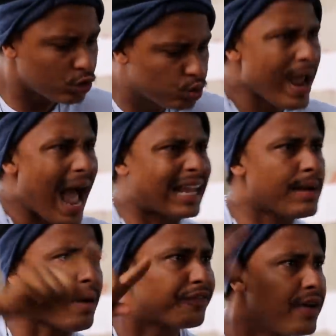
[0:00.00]
So where I
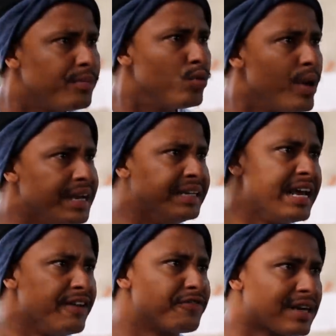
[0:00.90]
get my friend be where he
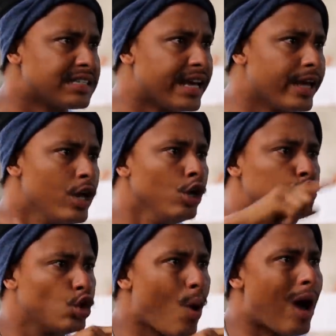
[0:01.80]
did the France there.
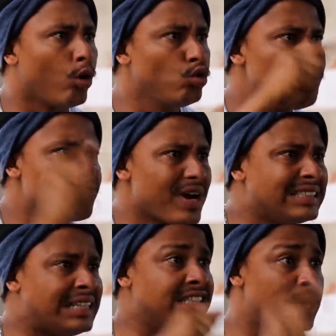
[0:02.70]
Mm-hmm. So I go do
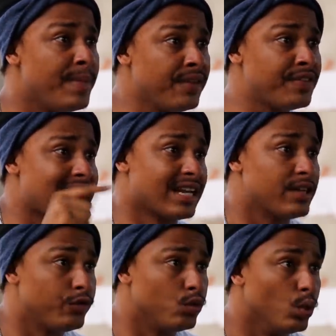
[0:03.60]
France then Germany visa
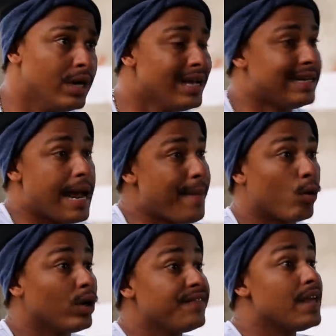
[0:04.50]
give you. Uh-huh. Then
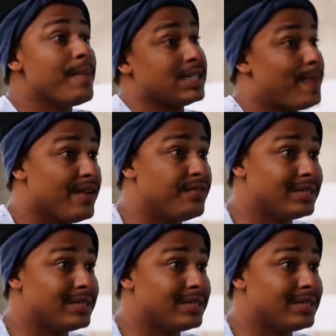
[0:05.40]
I go give them expired